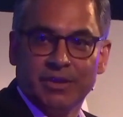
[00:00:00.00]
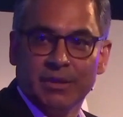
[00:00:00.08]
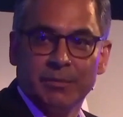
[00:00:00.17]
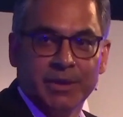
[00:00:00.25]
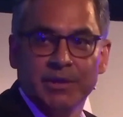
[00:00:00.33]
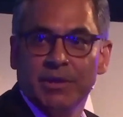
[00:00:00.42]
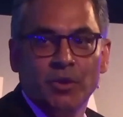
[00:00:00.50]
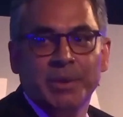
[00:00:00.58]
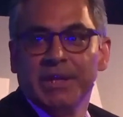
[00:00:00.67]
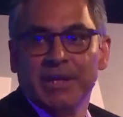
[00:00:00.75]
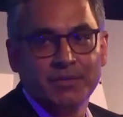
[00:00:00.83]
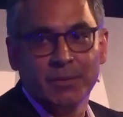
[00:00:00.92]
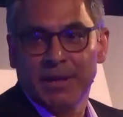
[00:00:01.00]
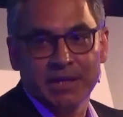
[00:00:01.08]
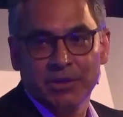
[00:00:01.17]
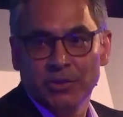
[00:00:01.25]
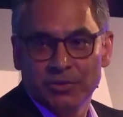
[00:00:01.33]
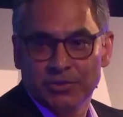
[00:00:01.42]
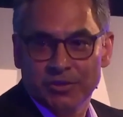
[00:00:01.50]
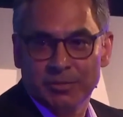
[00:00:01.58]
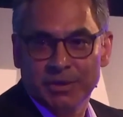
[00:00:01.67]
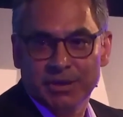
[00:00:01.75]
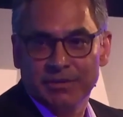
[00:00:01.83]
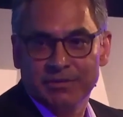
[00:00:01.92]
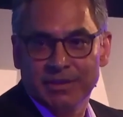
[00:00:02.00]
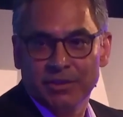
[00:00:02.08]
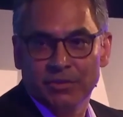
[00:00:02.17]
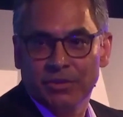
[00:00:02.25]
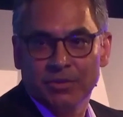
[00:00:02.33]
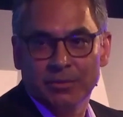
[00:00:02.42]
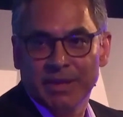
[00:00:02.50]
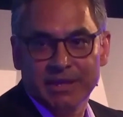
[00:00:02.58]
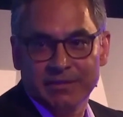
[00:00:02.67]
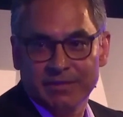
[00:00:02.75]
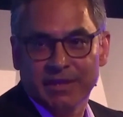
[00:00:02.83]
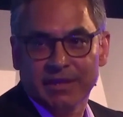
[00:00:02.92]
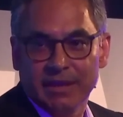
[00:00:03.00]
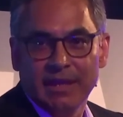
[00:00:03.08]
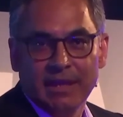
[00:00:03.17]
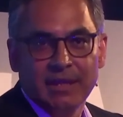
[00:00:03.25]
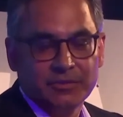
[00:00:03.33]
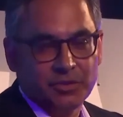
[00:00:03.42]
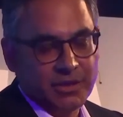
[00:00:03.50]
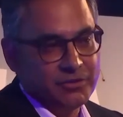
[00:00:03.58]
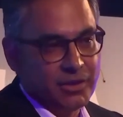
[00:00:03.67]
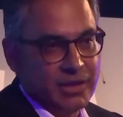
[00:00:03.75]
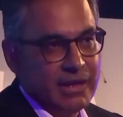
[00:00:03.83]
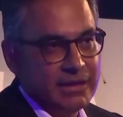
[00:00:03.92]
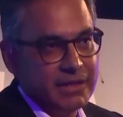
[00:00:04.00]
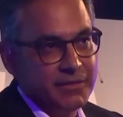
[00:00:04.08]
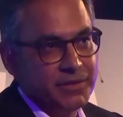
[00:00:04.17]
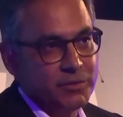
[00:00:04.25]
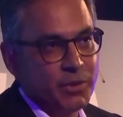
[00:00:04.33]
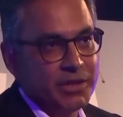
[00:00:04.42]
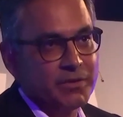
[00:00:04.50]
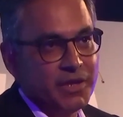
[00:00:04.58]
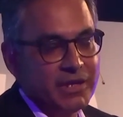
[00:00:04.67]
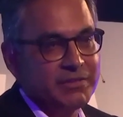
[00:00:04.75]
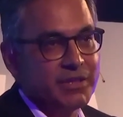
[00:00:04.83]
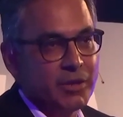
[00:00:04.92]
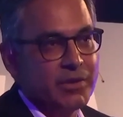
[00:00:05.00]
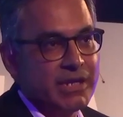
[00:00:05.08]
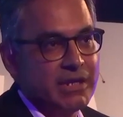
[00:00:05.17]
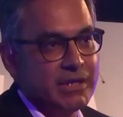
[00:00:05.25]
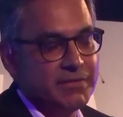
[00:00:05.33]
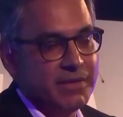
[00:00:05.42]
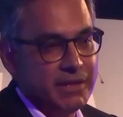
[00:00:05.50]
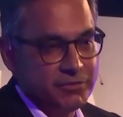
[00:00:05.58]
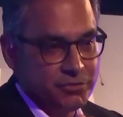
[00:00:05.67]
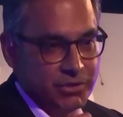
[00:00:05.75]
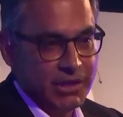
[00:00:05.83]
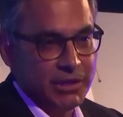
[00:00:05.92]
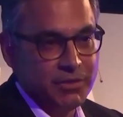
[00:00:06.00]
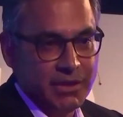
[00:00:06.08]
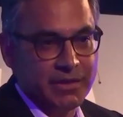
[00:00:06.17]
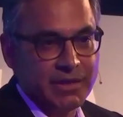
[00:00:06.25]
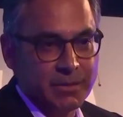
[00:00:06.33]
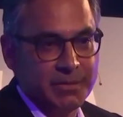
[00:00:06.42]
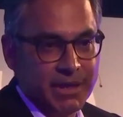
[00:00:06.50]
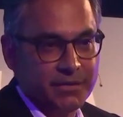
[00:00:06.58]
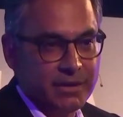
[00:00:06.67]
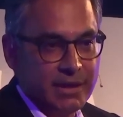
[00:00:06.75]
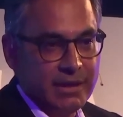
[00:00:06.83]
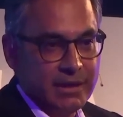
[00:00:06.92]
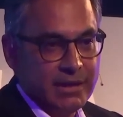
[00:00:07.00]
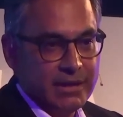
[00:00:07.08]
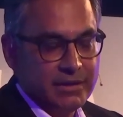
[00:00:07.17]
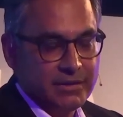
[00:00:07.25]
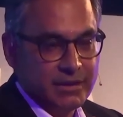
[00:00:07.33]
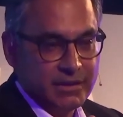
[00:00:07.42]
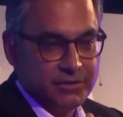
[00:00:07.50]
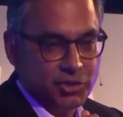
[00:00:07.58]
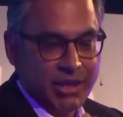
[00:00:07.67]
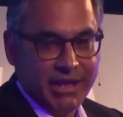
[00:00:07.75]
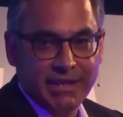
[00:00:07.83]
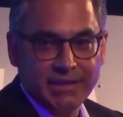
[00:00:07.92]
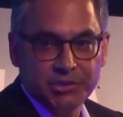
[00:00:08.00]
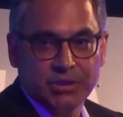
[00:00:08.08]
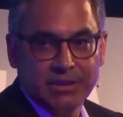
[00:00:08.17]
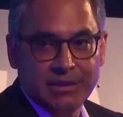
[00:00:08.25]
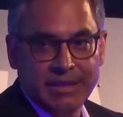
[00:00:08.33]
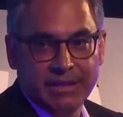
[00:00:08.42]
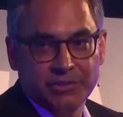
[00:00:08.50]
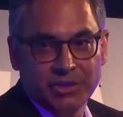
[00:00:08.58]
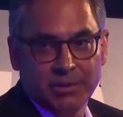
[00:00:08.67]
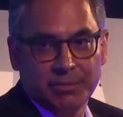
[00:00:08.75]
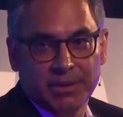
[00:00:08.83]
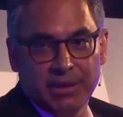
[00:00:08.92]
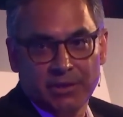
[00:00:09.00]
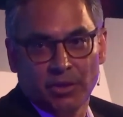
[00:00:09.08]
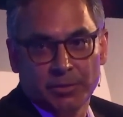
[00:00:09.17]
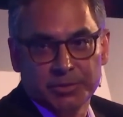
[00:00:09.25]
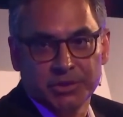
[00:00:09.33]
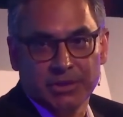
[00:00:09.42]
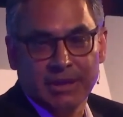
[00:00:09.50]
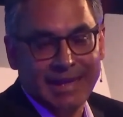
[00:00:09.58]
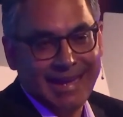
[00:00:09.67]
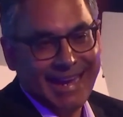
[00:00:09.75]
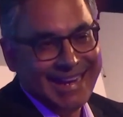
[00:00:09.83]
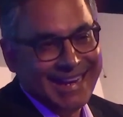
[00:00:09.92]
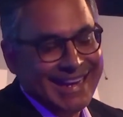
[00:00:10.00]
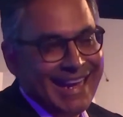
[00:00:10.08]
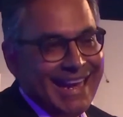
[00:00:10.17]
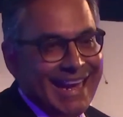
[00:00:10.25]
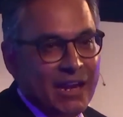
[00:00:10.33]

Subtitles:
but nobody ever bloody uses because you can make it stick. So I think if there's one advice I would give is really, really think about change, leadership, adoption, and how